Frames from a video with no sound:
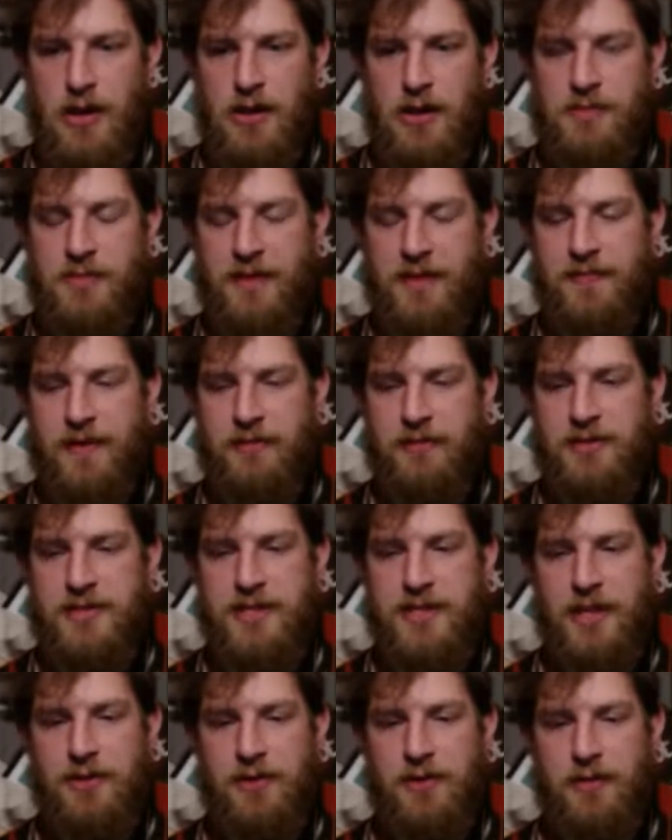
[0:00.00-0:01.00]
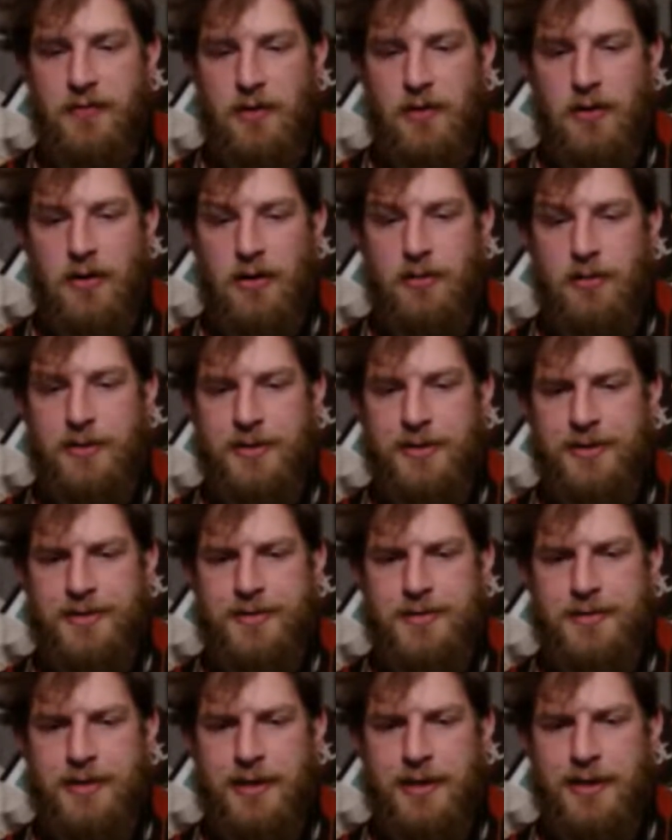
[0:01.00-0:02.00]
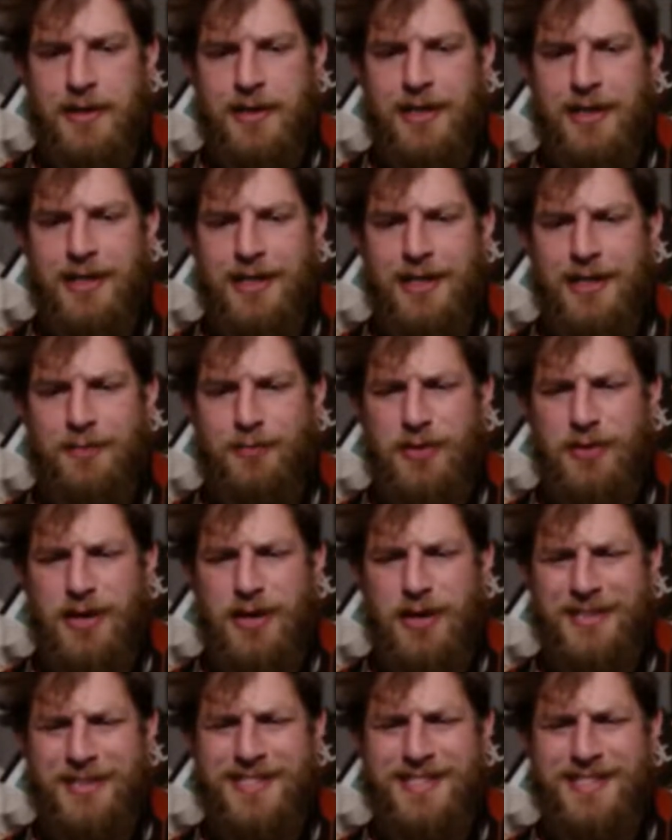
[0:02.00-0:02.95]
My favorite century for armor, probably.